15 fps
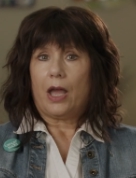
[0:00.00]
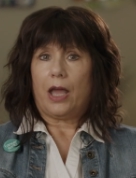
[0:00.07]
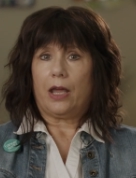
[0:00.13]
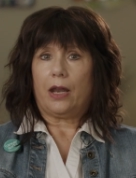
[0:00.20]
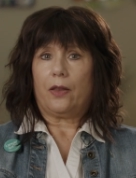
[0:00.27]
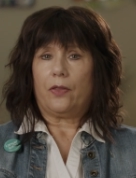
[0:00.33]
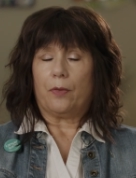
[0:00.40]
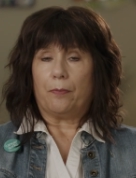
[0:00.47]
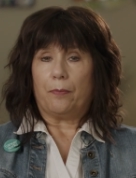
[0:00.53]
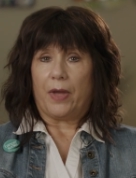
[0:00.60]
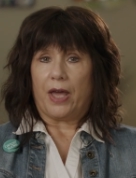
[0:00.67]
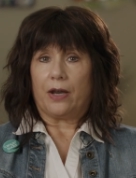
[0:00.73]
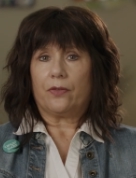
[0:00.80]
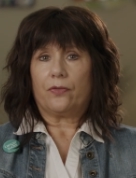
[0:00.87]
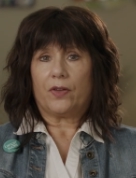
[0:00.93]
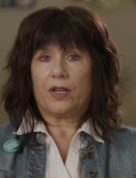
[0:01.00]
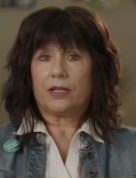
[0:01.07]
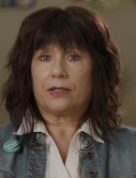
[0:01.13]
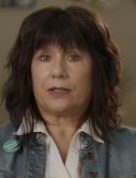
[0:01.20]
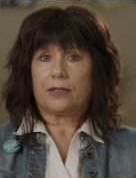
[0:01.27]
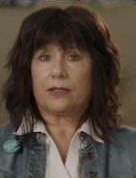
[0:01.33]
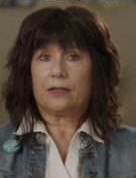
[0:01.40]
and the
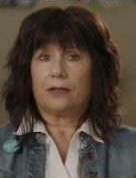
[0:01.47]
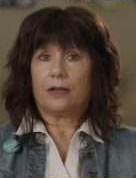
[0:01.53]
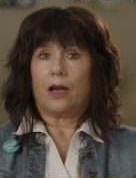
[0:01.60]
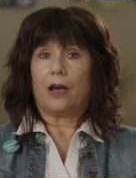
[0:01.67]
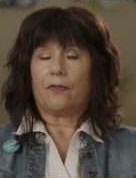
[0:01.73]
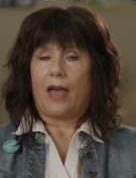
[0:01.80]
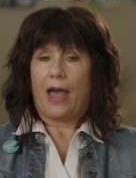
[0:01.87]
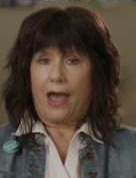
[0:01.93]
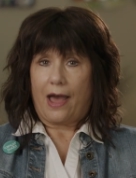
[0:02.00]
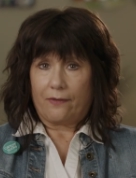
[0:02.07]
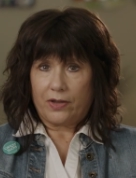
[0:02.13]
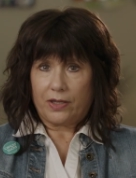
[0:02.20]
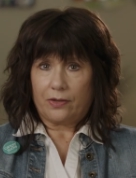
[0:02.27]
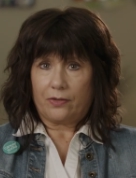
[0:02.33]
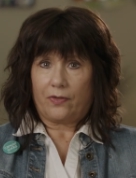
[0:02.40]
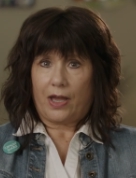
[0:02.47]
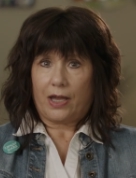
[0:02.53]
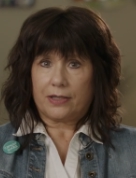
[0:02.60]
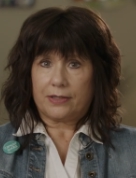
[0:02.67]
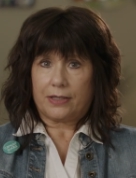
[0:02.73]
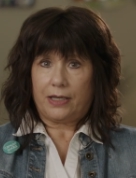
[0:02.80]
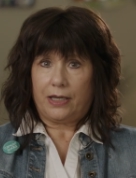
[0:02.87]
benefits of having the
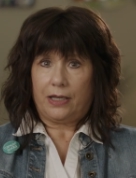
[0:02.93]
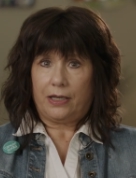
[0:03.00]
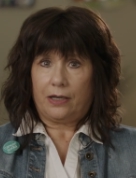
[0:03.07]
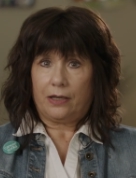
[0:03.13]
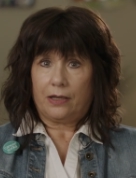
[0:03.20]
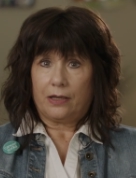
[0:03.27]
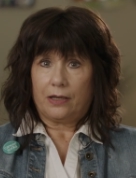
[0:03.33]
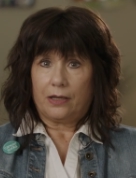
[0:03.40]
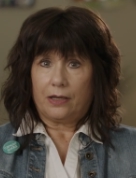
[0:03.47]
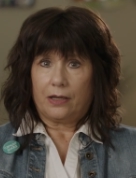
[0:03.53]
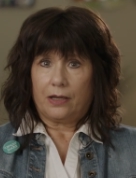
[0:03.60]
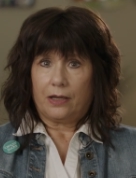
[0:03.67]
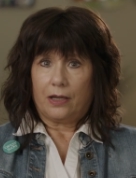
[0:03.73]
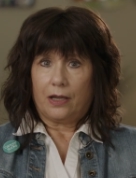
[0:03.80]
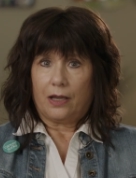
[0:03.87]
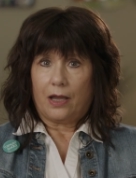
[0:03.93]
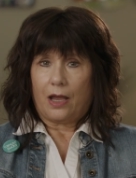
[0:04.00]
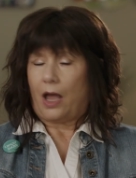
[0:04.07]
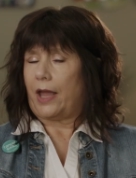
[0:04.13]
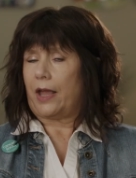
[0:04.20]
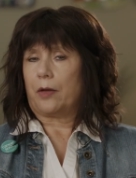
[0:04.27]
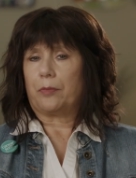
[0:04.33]
vaccine,
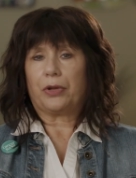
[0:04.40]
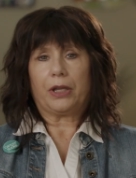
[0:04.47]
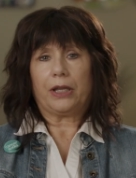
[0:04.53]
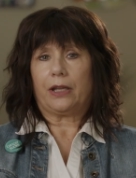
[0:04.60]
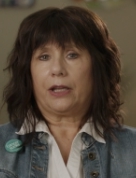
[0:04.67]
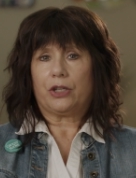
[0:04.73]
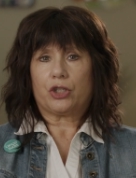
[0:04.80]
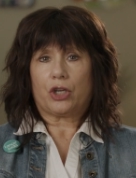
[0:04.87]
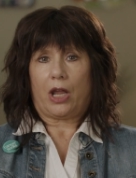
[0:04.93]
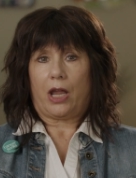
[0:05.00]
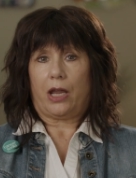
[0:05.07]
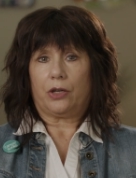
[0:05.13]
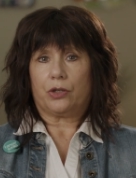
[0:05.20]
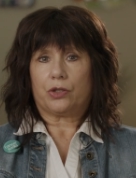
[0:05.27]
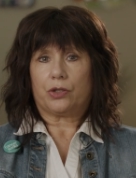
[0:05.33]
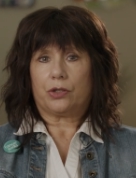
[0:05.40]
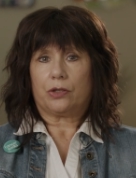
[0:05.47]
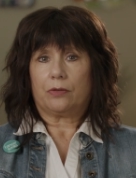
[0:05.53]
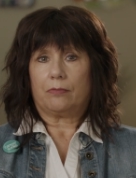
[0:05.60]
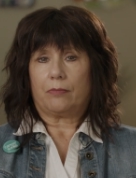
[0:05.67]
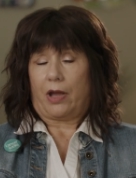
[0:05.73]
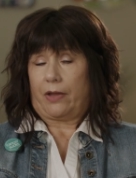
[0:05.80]
I completely
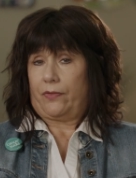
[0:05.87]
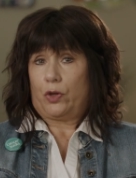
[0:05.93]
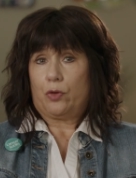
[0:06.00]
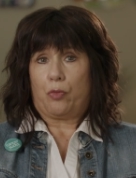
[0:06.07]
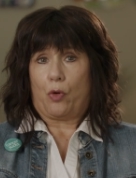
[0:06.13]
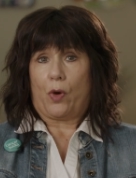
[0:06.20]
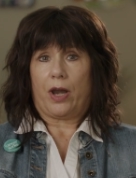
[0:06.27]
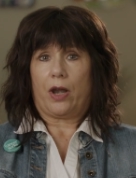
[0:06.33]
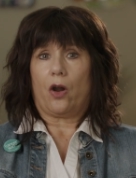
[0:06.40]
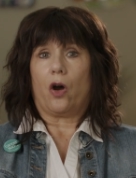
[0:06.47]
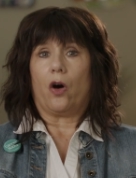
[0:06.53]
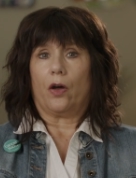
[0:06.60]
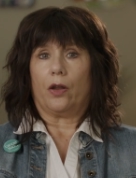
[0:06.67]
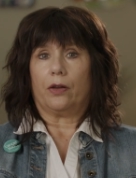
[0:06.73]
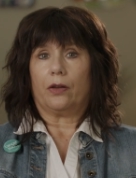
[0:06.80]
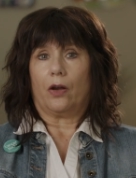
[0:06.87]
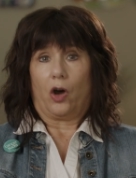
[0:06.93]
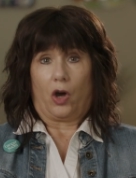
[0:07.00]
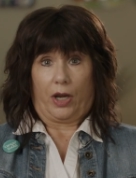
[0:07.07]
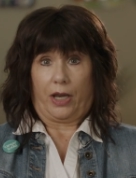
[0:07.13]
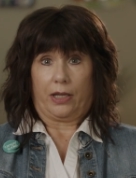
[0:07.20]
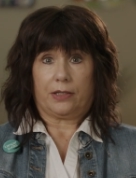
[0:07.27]
changed my viewpoint on,
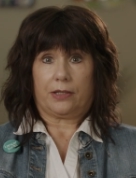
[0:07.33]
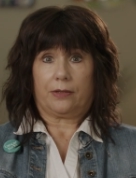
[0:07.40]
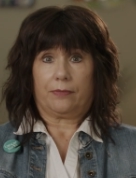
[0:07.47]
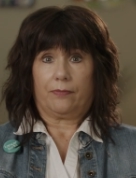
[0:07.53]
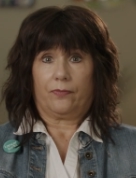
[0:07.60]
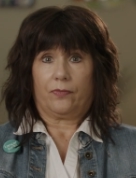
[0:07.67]
on it.